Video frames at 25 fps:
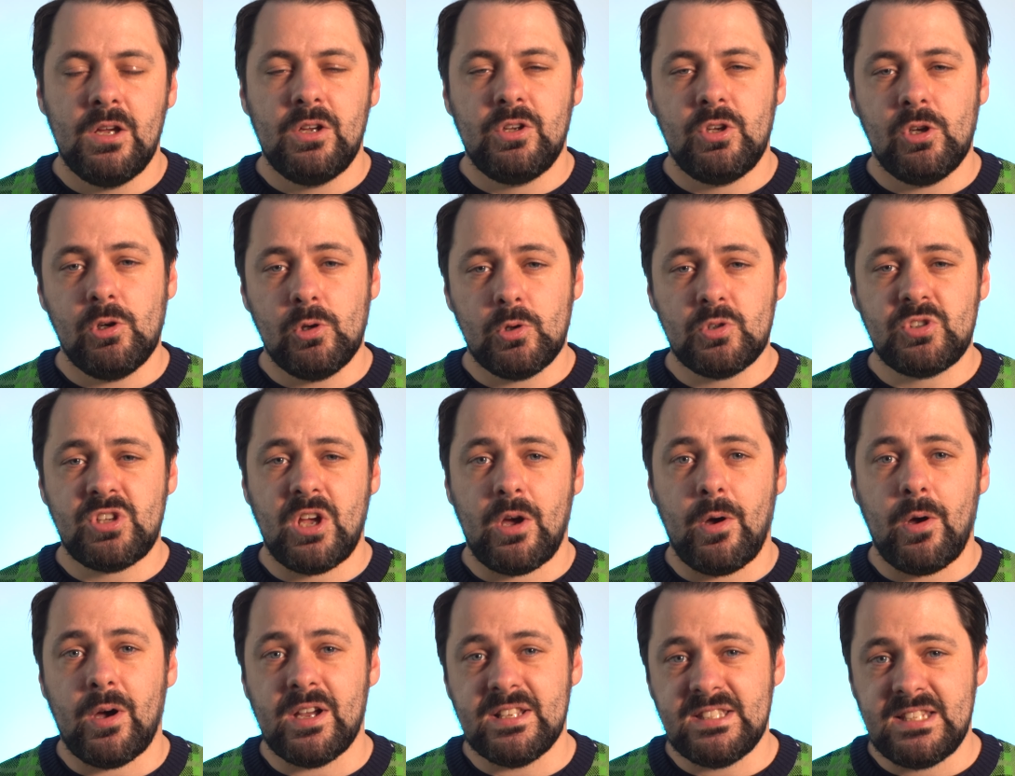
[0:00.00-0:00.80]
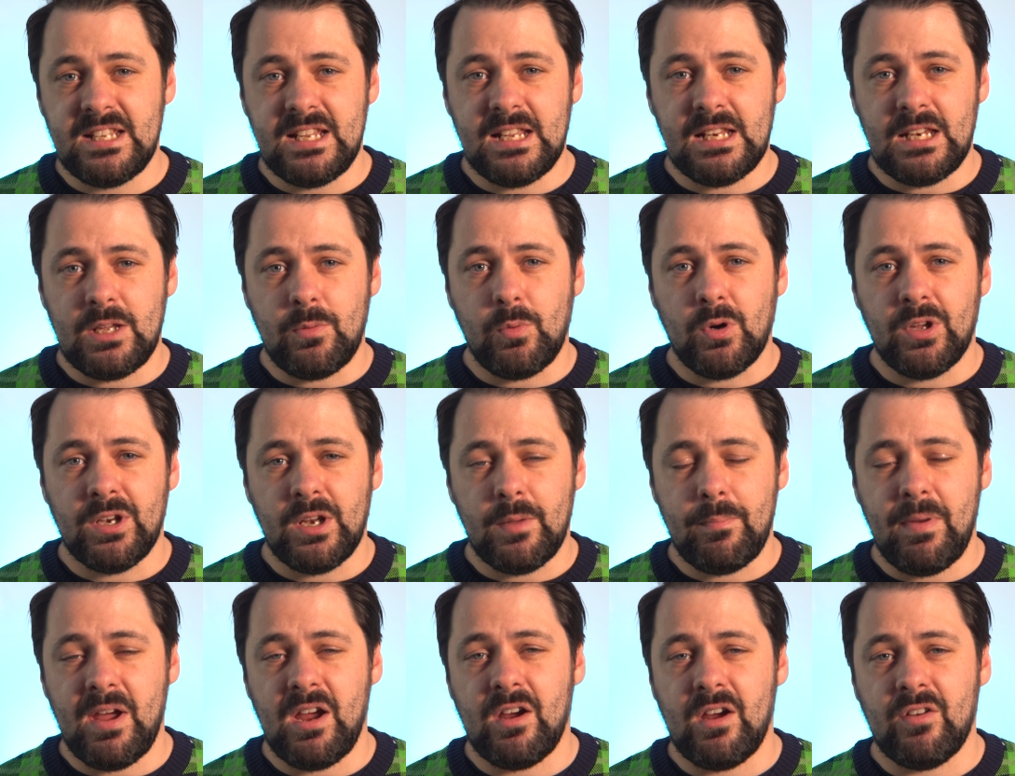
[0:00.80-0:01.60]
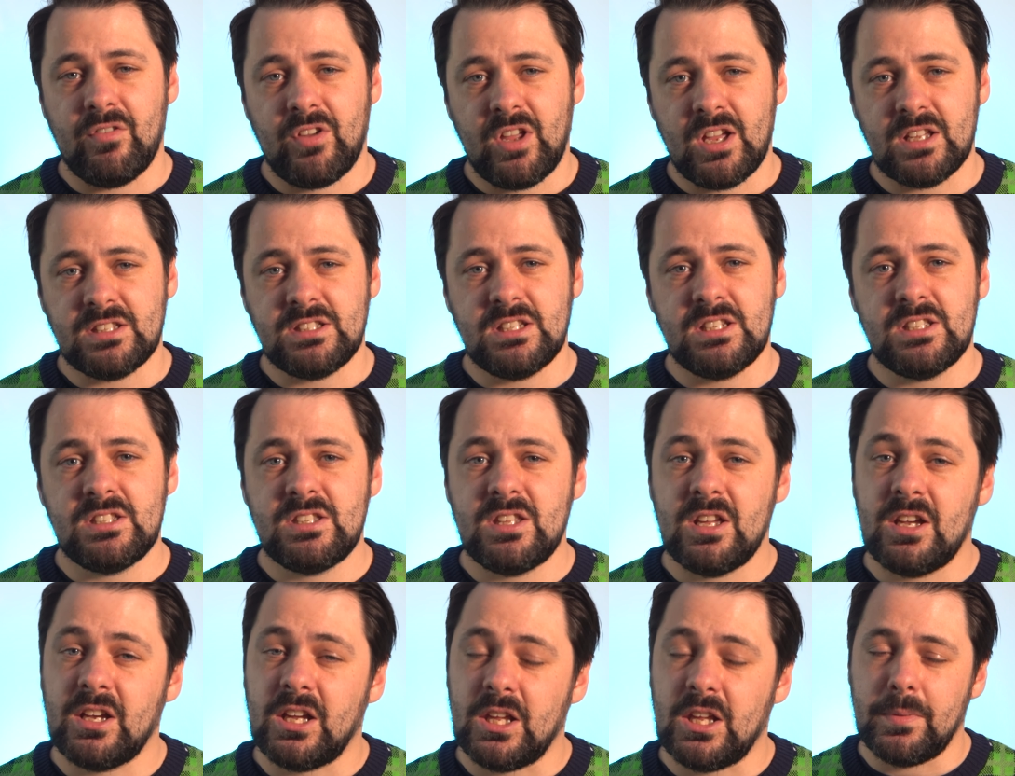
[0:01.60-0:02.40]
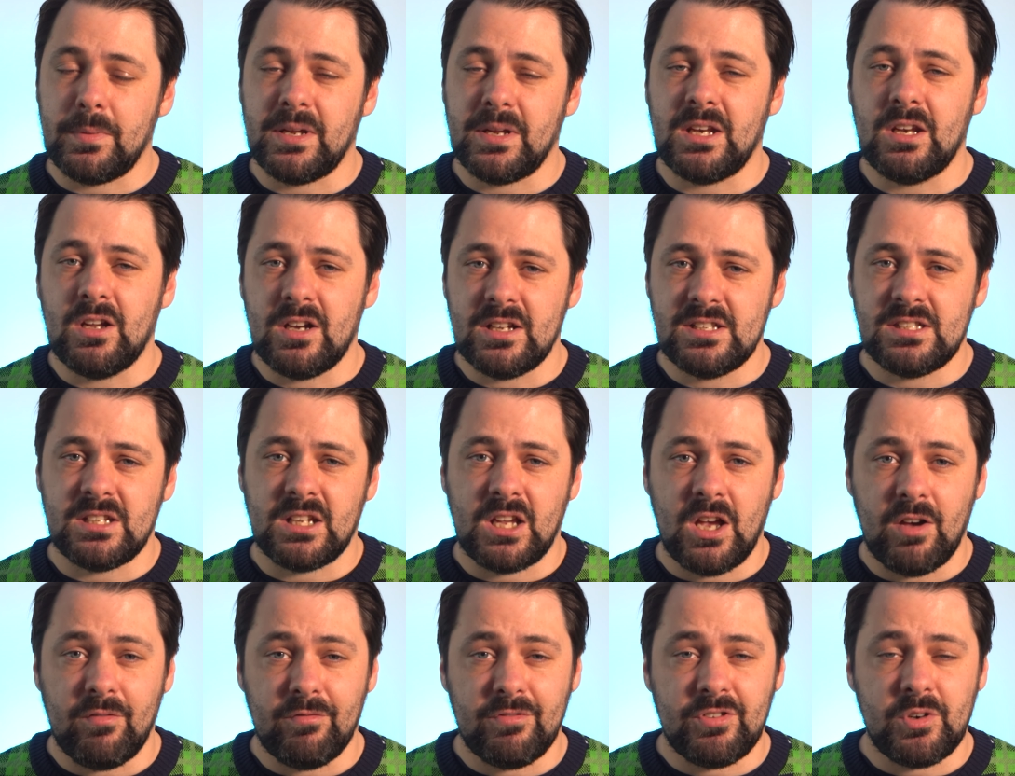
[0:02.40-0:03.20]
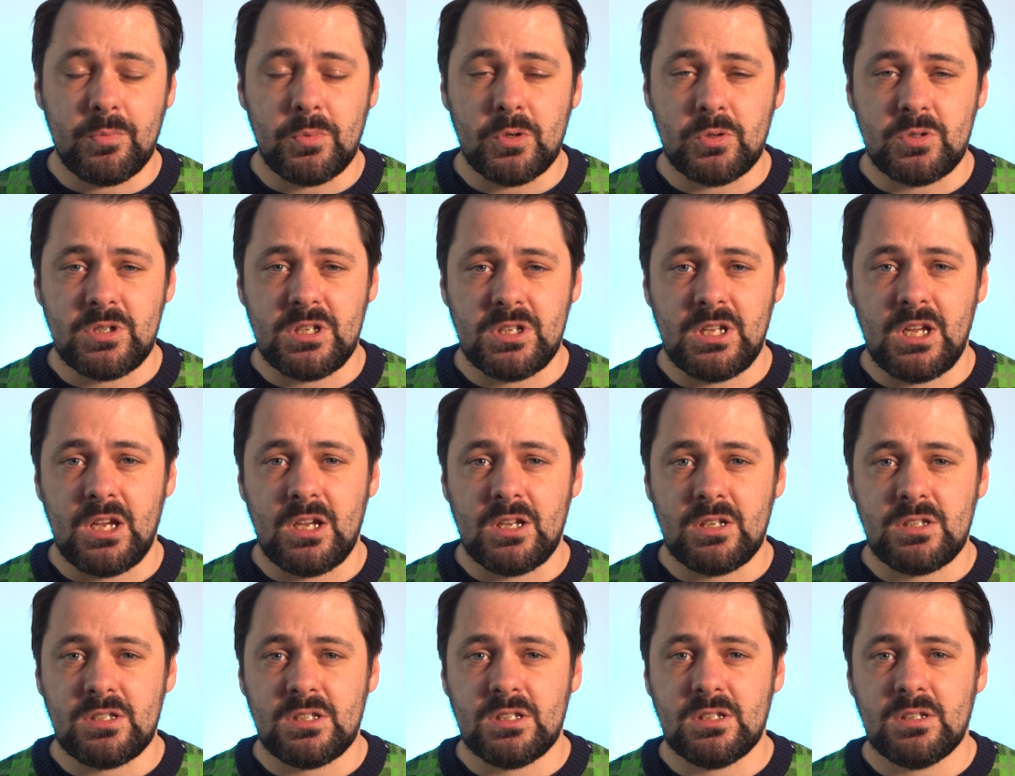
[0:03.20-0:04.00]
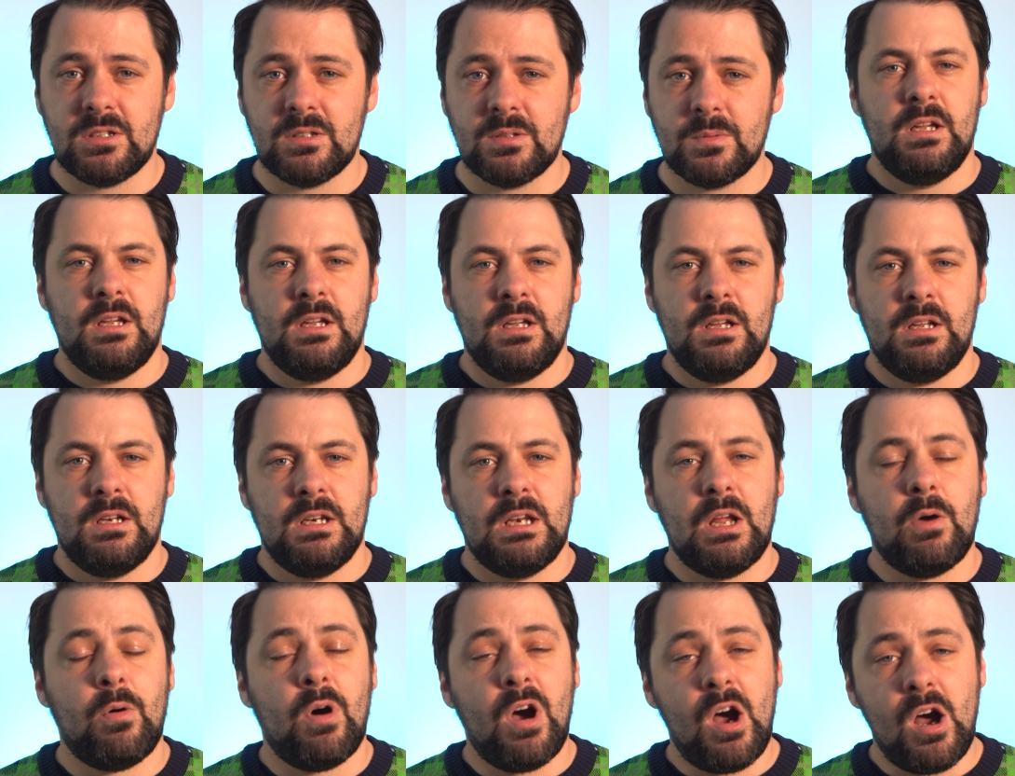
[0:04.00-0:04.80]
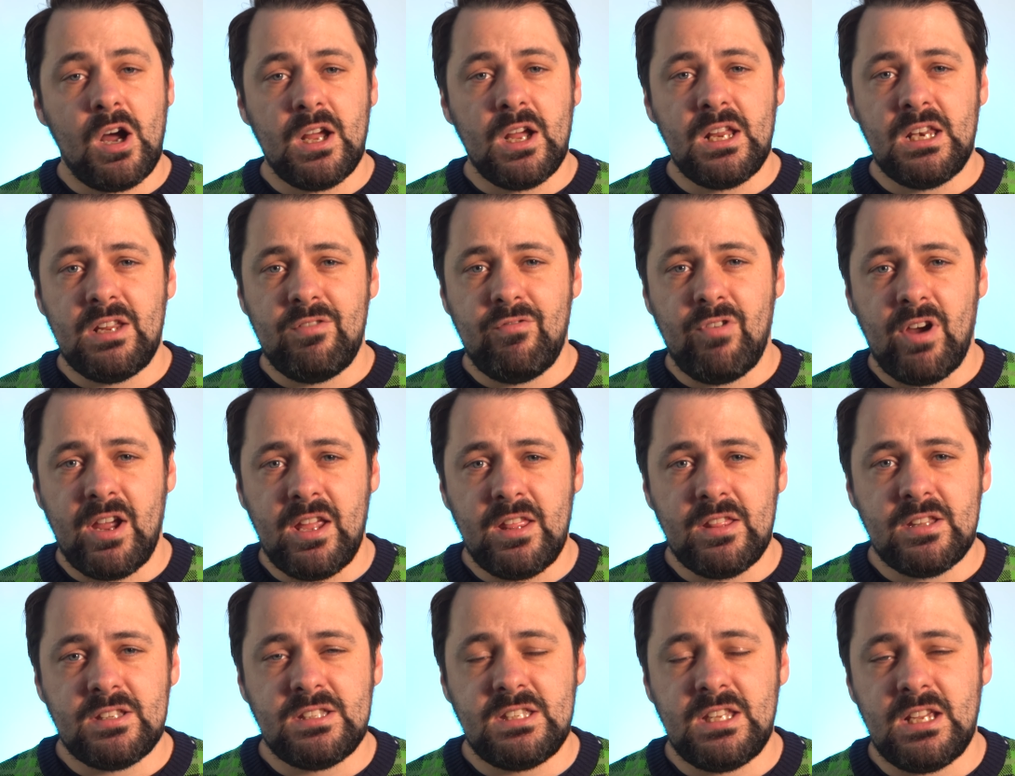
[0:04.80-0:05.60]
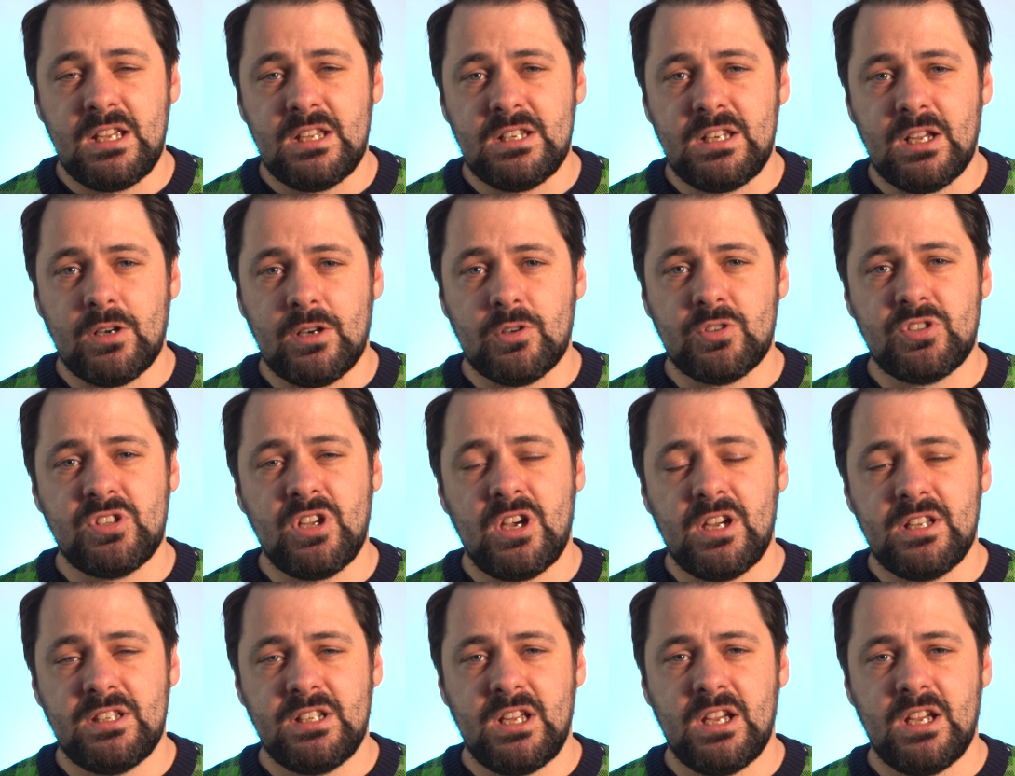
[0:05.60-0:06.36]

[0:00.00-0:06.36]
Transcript: You'll also ideally want a pair of cutters that are be nice and comfortable to use. Now, I highly rate the Citadel side